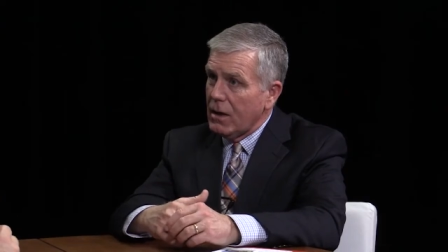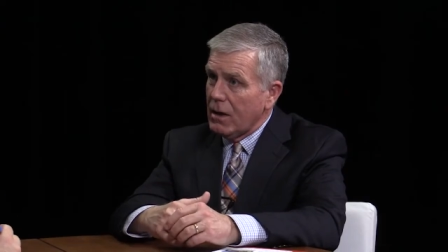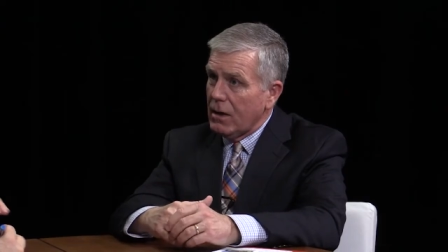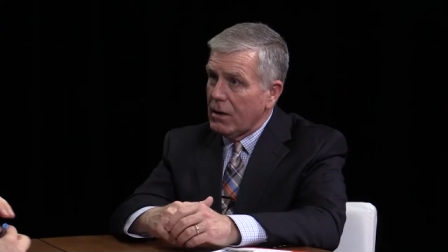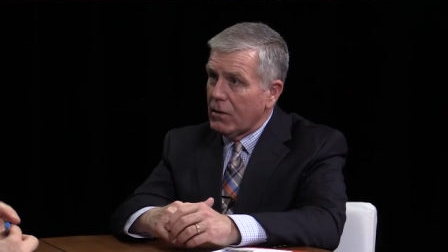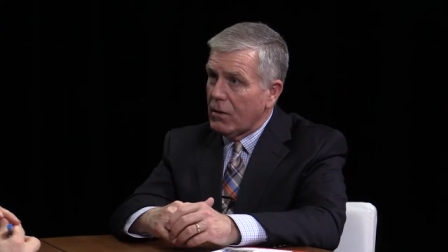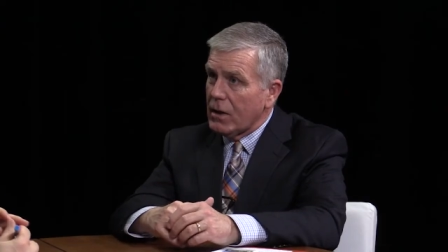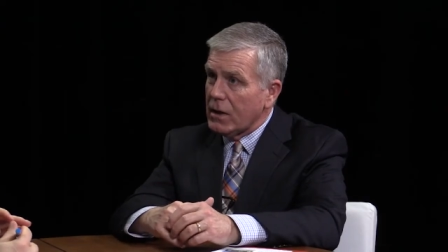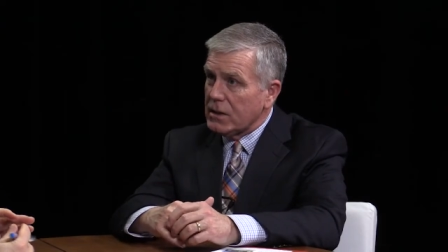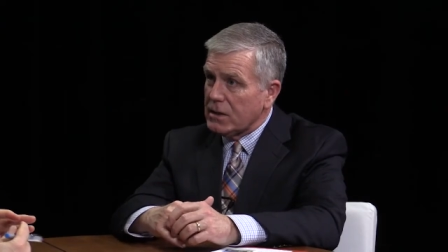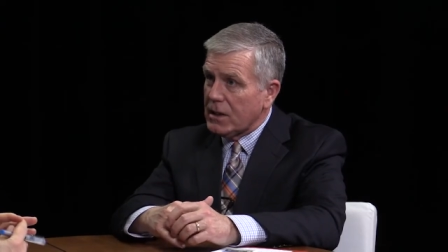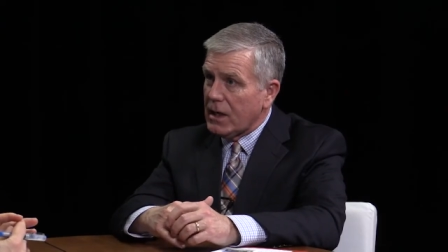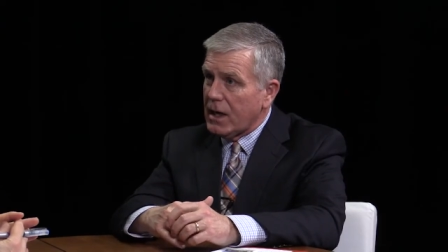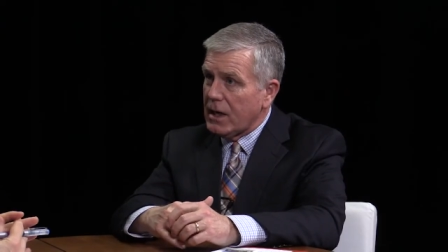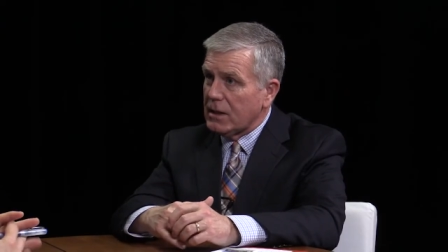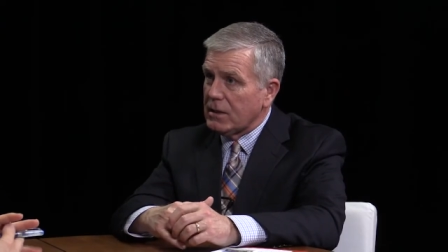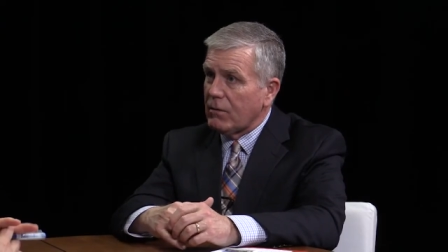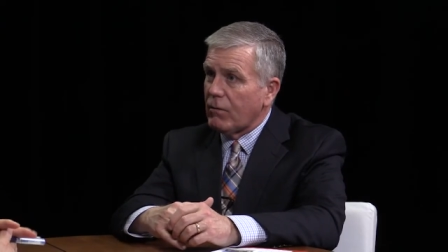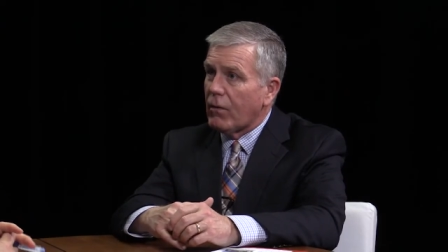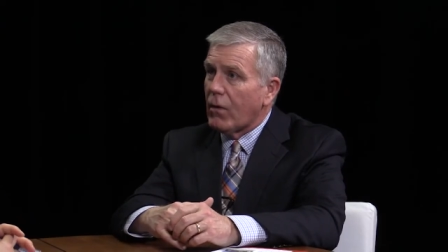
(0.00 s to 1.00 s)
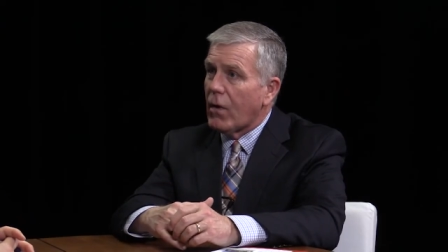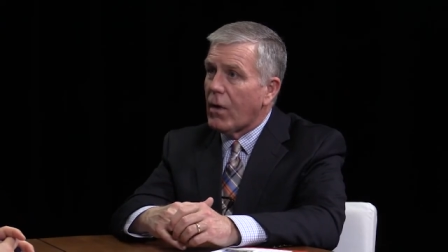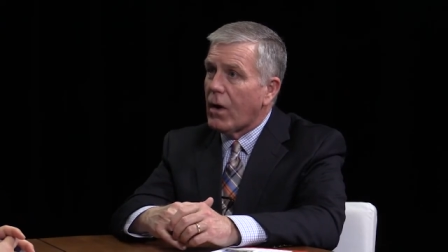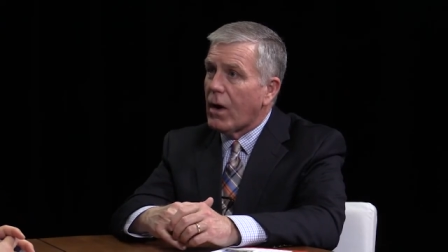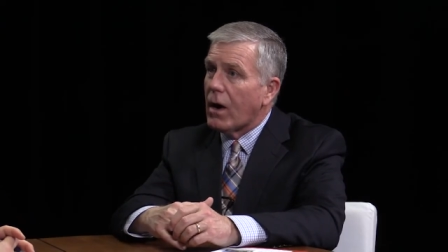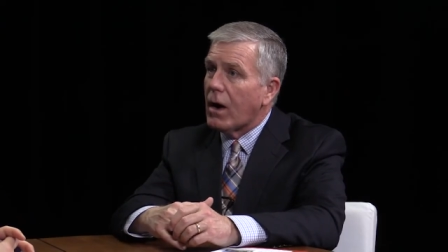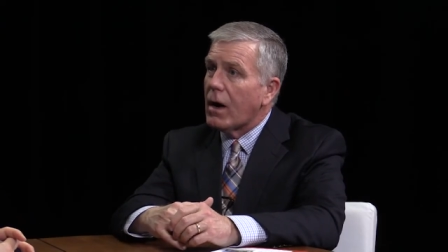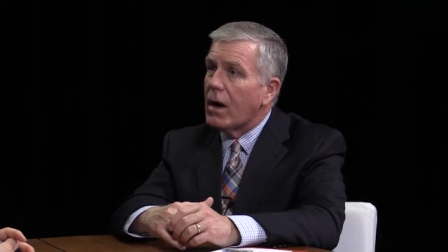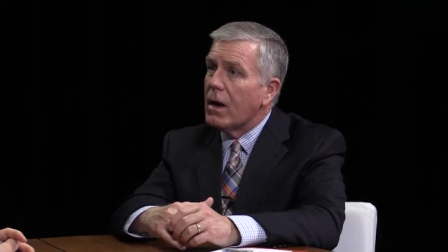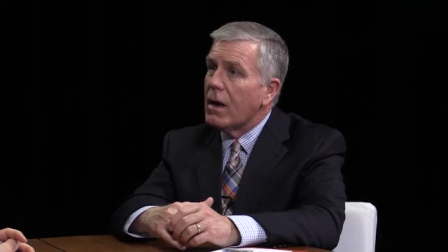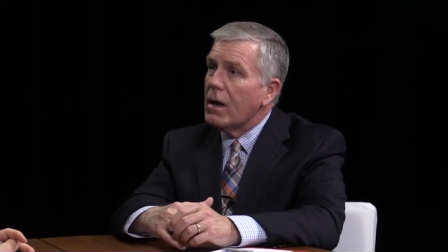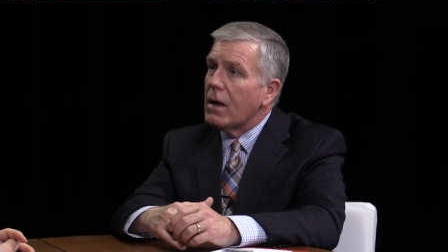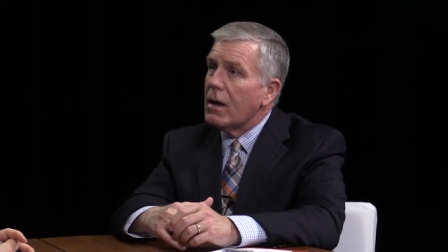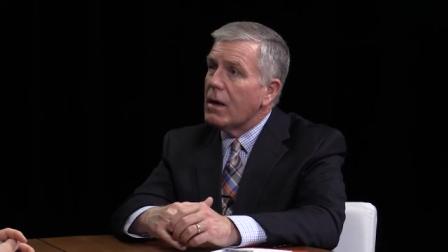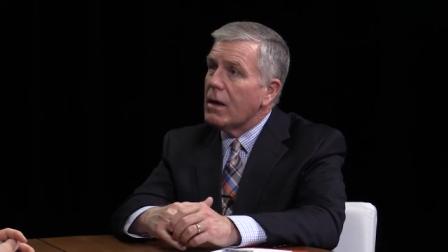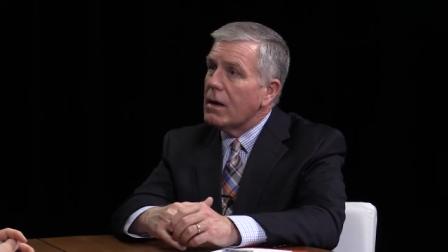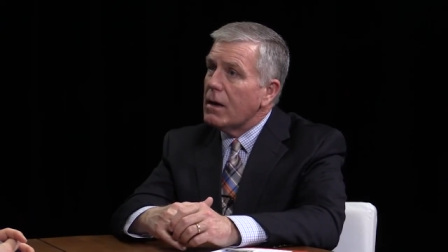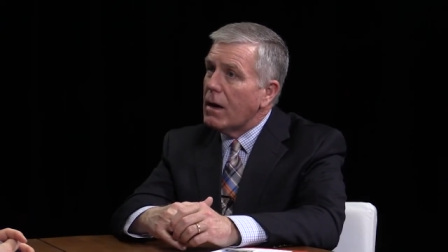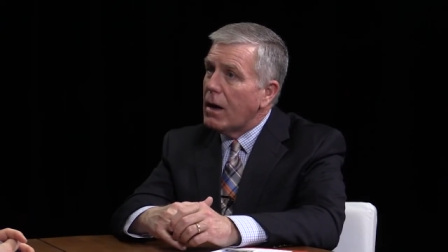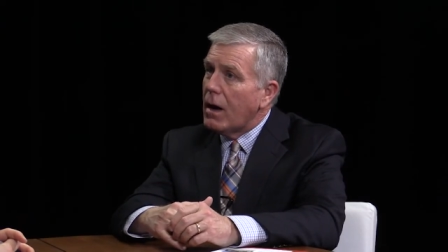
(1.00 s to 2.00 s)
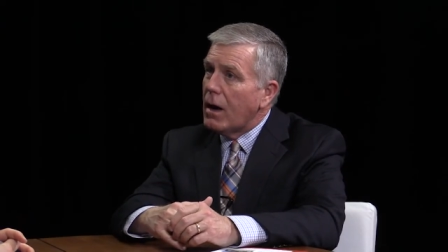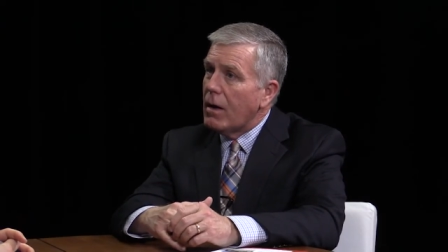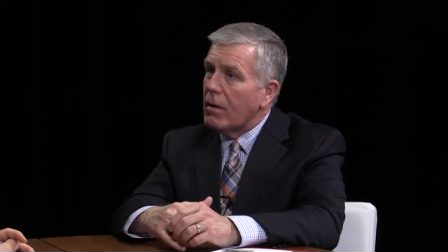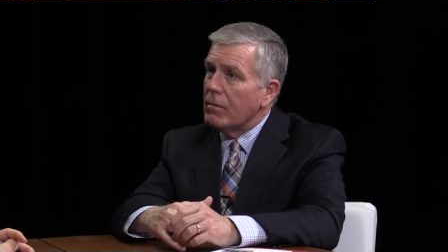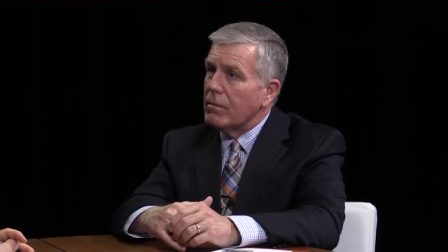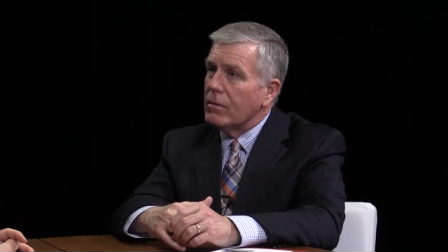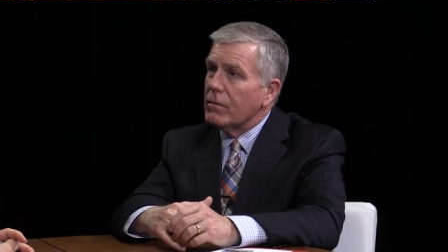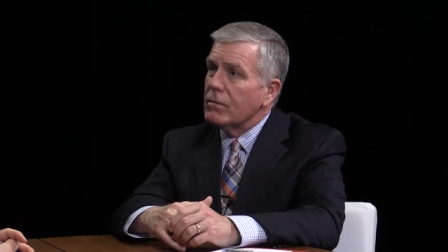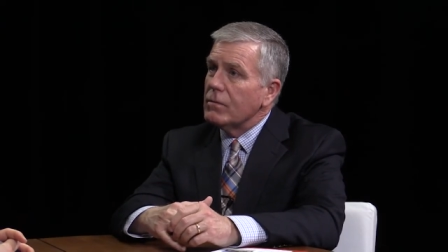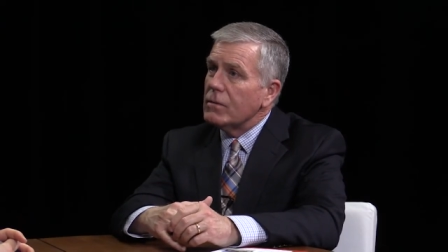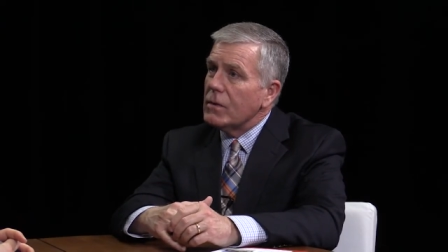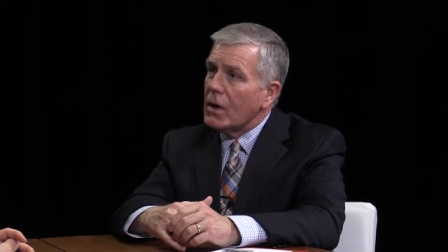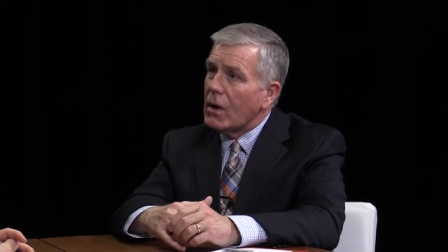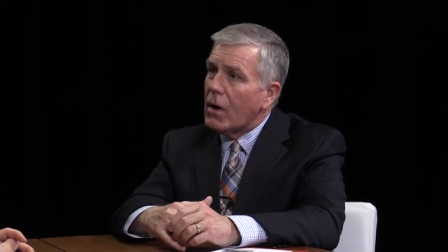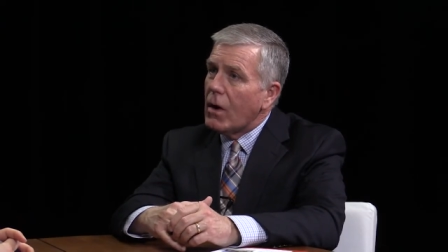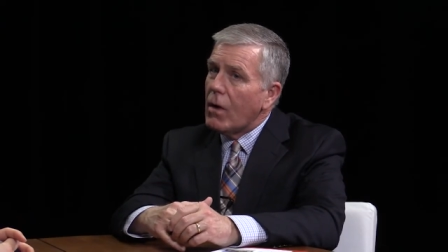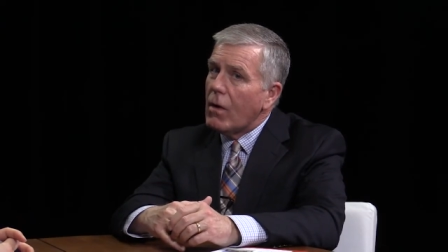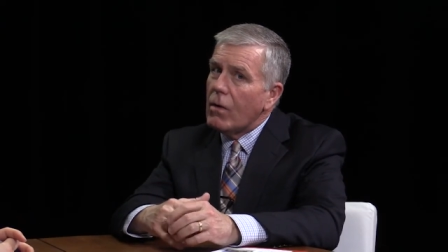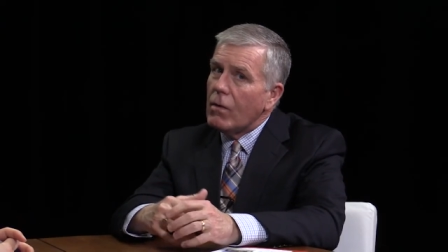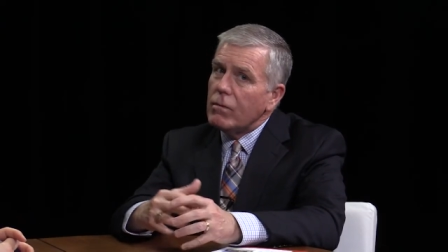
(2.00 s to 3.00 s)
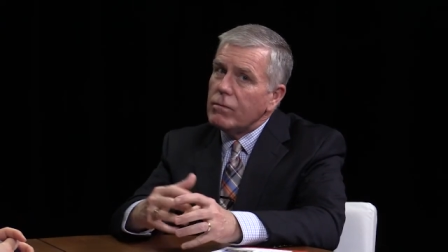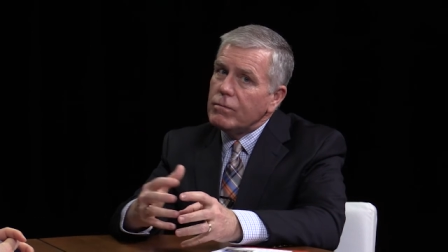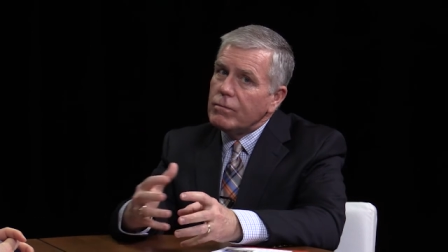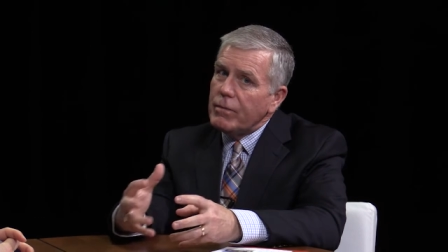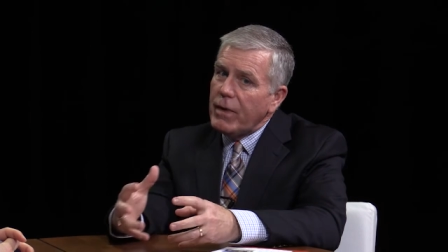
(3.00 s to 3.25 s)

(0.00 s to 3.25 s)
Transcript: criticized for, um, you know,